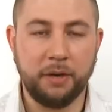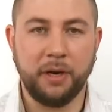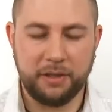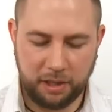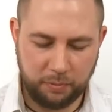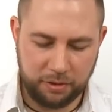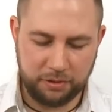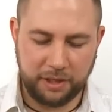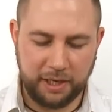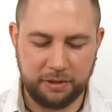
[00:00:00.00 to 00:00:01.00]
about that when you're
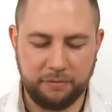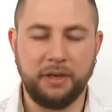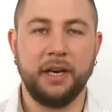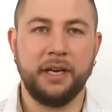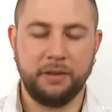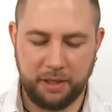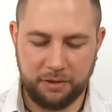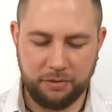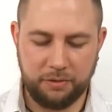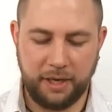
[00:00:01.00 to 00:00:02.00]
tying the fly now, that
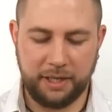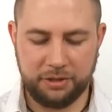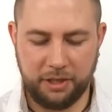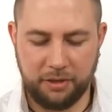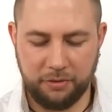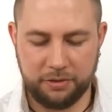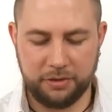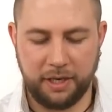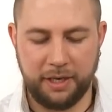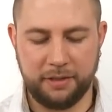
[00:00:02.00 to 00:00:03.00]
you're actually going to
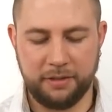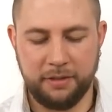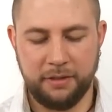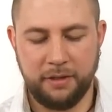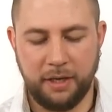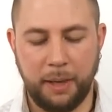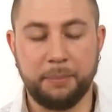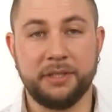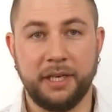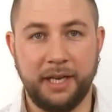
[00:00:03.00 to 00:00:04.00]
tie it
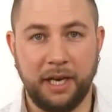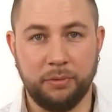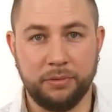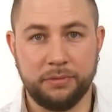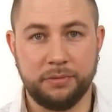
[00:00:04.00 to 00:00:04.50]
upside down.